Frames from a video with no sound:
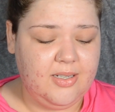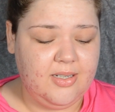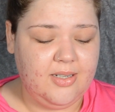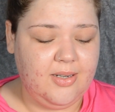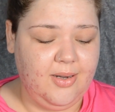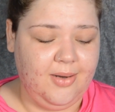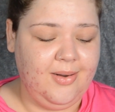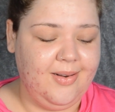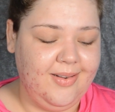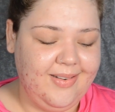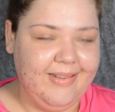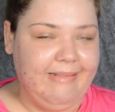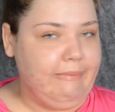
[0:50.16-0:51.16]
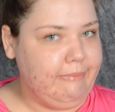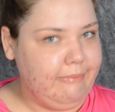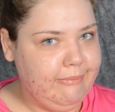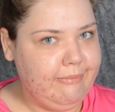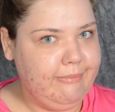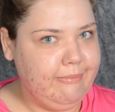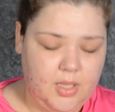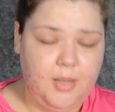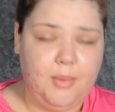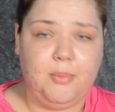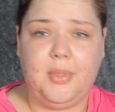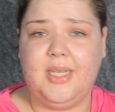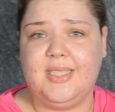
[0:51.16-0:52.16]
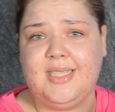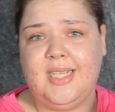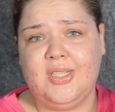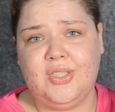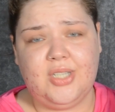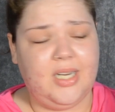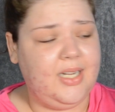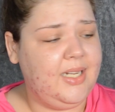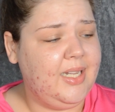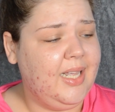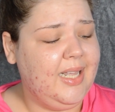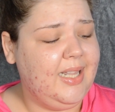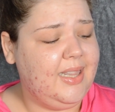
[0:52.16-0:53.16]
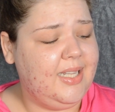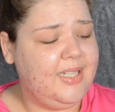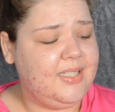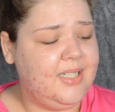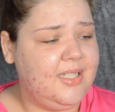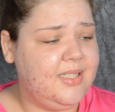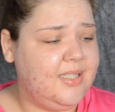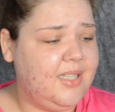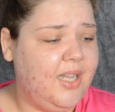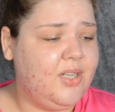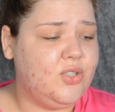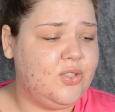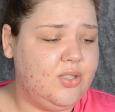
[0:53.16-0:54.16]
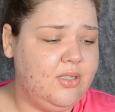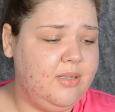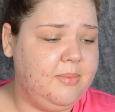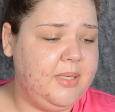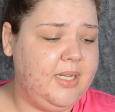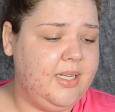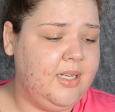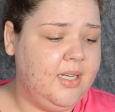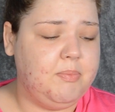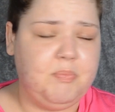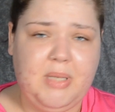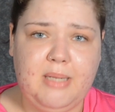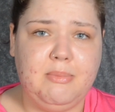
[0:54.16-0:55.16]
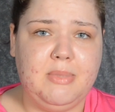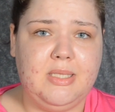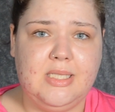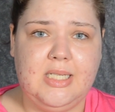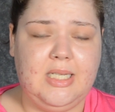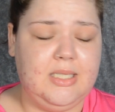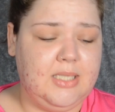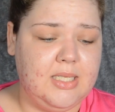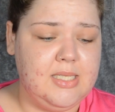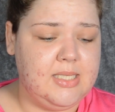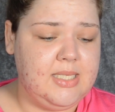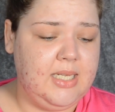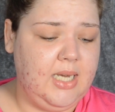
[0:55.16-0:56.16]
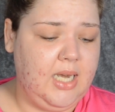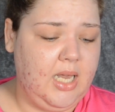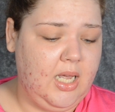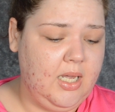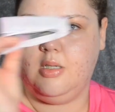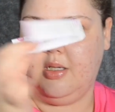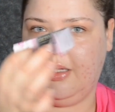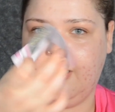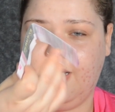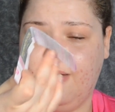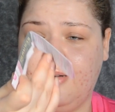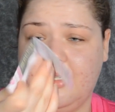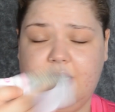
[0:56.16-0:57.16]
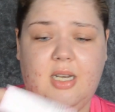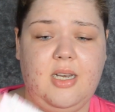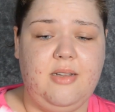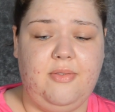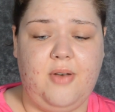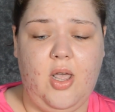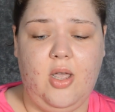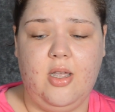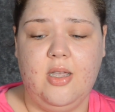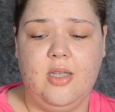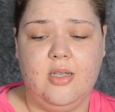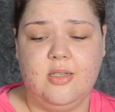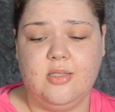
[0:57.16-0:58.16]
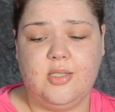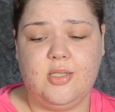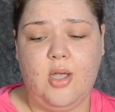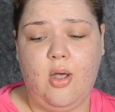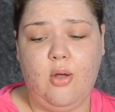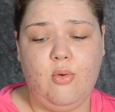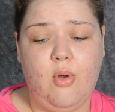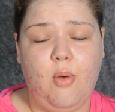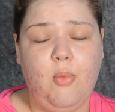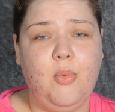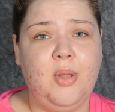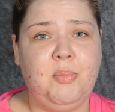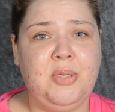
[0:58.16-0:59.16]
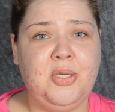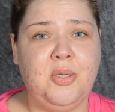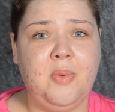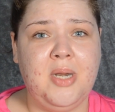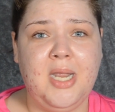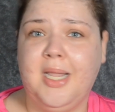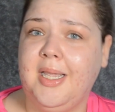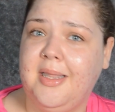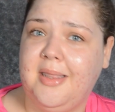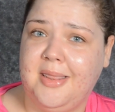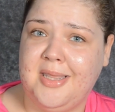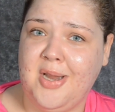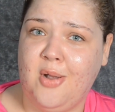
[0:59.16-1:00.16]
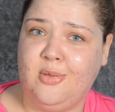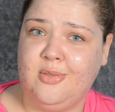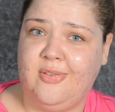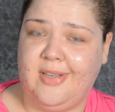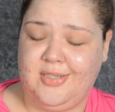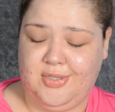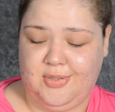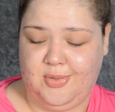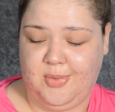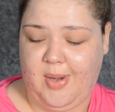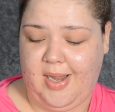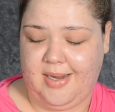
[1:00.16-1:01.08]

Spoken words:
But essentially this is extremely pigmented concealer. There is a leaflet. So we'll be doing it the old-fashioned way